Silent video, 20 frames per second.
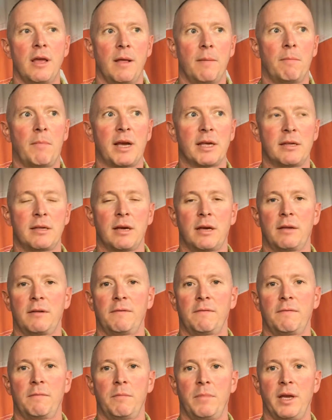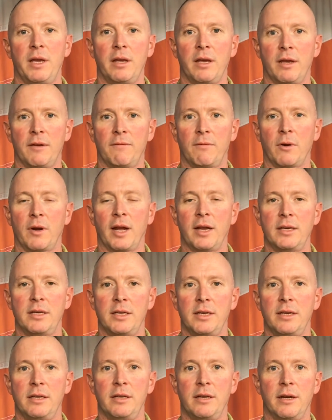myself being in for
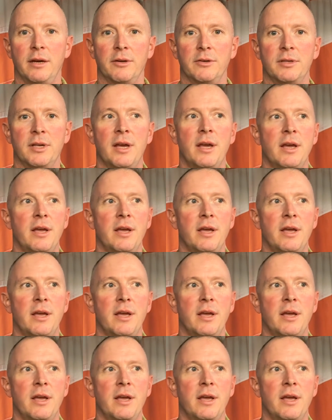19 years